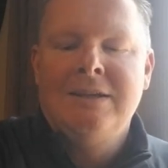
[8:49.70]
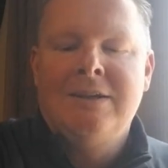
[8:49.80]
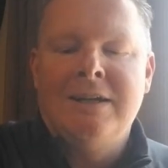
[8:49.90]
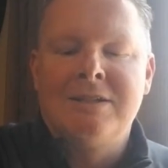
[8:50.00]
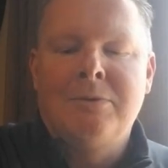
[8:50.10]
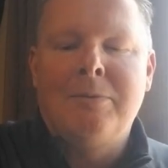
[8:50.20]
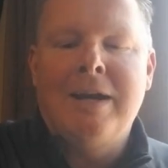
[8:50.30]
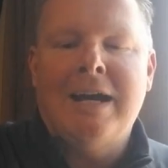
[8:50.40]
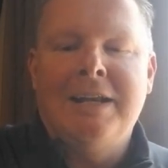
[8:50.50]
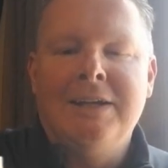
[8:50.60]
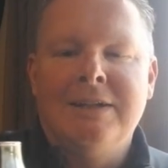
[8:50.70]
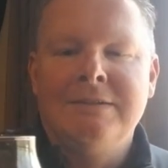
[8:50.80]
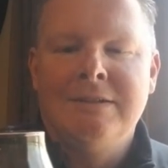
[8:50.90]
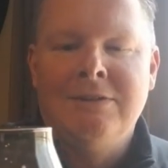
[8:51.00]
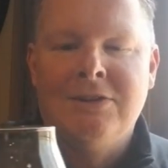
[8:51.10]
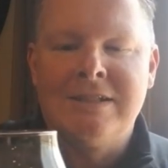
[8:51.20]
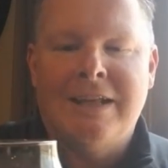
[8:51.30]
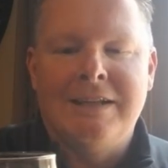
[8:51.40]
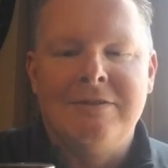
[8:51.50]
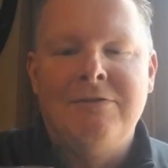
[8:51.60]
all right, so what do we got here? Looks
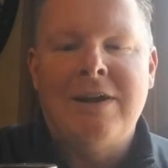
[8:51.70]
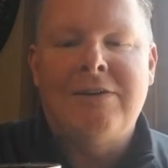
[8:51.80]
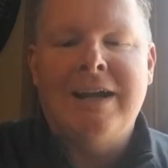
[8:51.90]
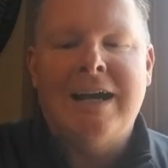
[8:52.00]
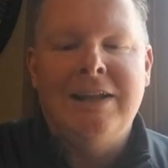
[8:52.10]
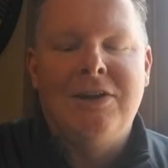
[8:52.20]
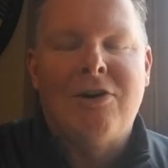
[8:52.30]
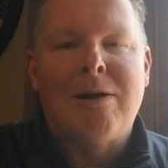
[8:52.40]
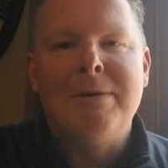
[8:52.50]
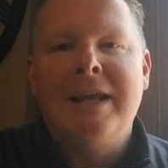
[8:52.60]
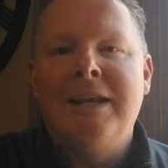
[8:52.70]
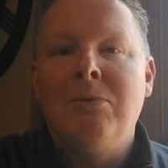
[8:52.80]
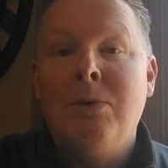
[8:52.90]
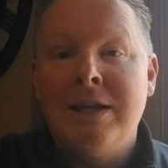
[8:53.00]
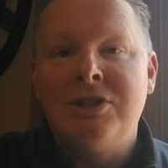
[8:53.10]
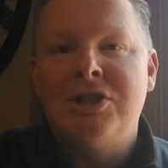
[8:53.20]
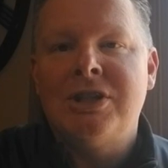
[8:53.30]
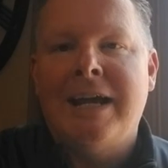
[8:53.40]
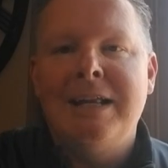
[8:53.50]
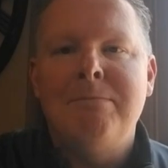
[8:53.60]
like it's very highly carbonated, which
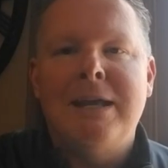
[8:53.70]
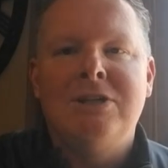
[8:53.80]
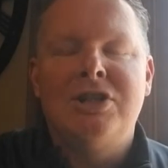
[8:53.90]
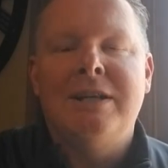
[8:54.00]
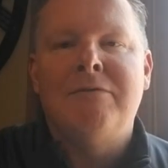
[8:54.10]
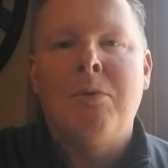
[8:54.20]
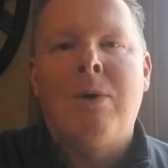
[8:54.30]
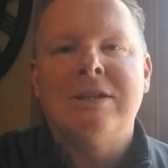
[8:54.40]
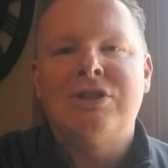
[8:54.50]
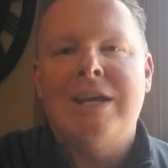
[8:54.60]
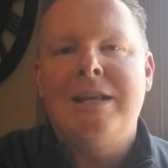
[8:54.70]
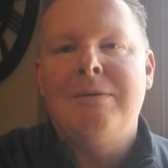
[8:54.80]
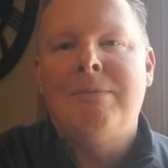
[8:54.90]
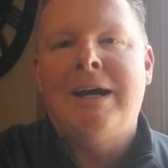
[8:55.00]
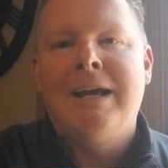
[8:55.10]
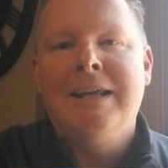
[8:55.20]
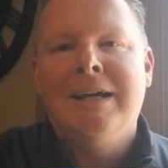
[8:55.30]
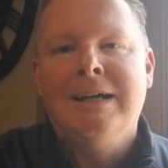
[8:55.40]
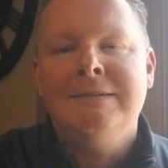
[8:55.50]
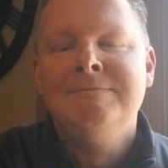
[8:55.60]
I didn't mention. If you watch any of my
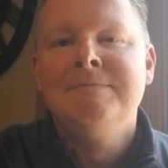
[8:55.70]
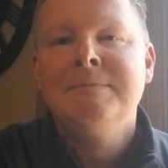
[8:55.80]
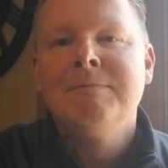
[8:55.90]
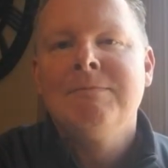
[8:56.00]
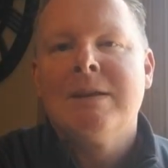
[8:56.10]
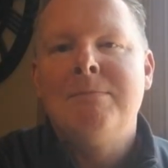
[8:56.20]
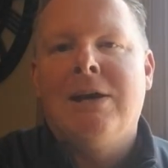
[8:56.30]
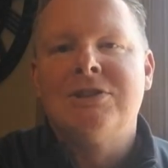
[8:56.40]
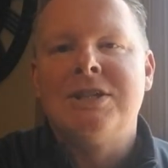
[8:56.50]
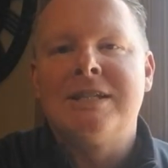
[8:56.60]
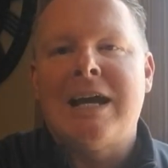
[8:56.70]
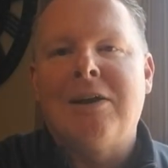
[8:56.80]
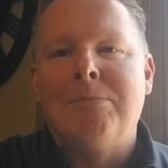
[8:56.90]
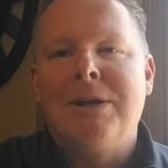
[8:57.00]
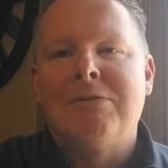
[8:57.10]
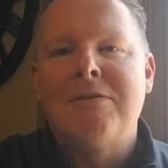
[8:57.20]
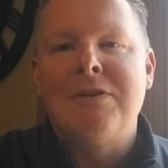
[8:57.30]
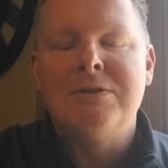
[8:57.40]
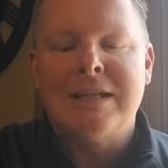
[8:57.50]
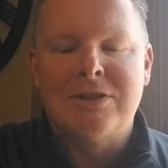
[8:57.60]
uh, Belgian style beer
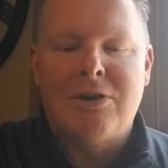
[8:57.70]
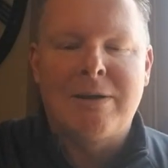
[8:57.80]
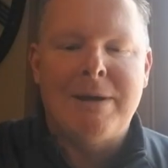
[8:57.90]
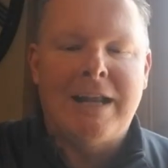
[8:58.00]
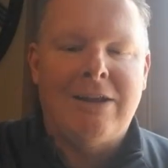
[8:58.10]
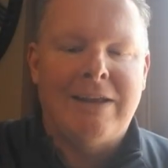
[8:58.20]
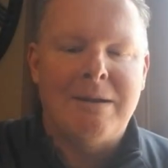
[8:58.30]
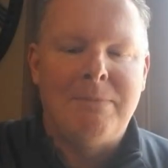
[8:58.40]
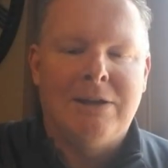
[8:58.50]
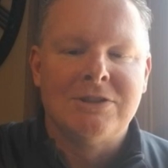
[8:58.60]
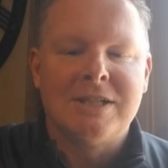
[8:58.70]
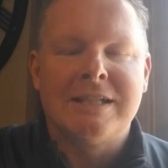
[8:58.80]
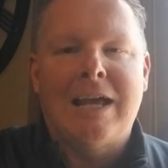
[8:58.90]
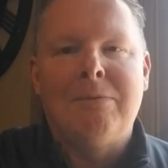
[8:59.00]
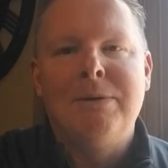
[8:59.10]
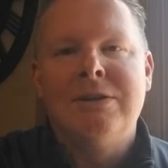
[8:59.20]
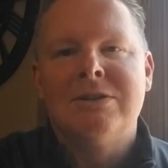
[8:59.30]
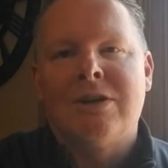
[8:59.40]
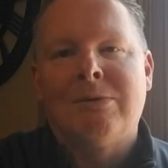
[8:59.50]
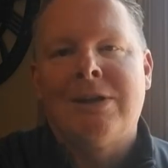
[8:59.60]
reviews, I talk about how a lot of Belgian style
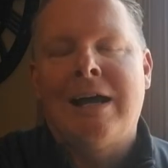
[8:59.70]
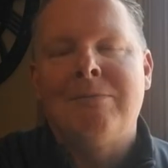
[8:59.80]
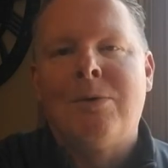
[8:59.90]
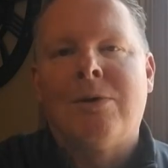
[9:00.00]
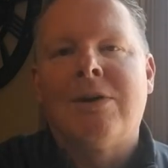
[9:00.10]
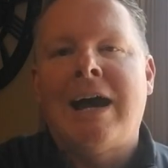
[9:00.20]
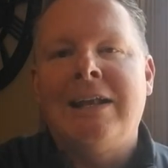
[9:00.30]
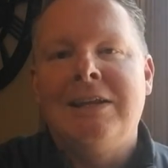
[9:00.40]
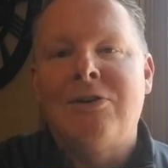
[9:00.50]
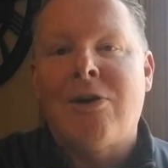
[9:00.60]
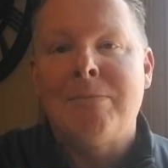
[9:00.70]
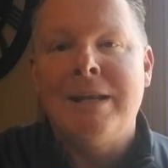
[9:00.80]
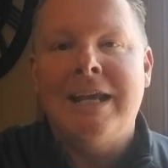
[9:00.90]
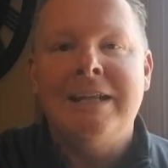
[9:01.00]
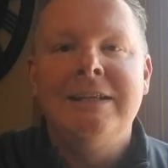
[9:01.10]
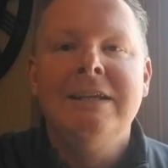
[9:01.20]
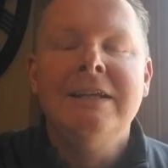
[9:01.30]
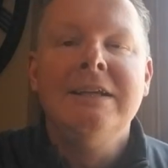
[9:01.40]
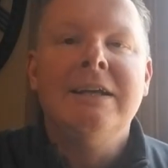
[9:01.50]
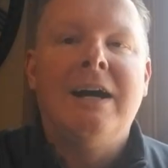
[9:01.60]
beers are a lot more highly carbonated
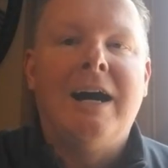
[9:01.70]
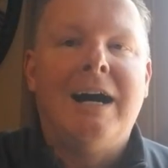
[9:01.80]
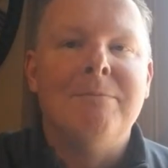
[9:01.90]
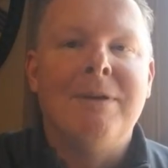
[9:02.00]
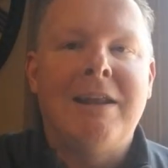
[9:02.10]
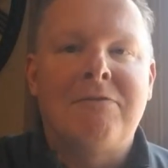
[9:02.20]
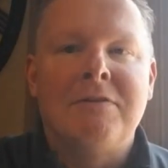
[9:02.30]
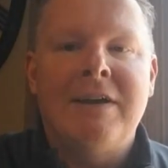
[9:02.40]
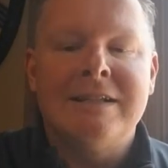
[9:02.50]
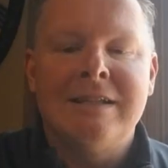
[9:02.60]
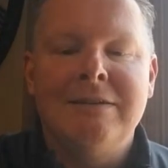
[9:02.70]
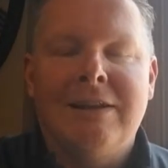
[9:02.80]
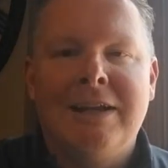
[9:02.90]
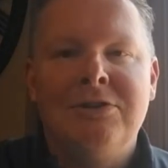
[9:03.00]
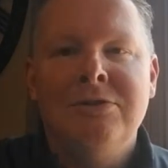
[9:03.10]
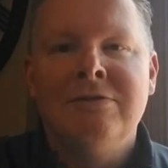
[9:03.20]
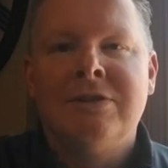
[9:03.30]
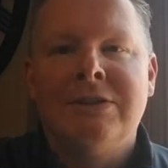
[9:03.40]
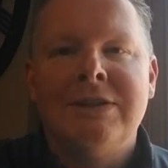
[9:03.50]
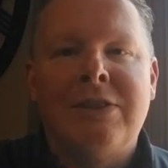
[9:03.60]
um, and effervescent, like
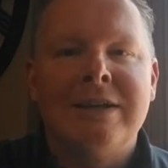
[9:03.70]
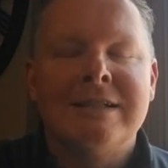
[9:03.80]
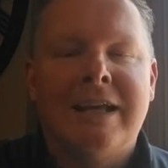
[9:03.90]
Duvel and things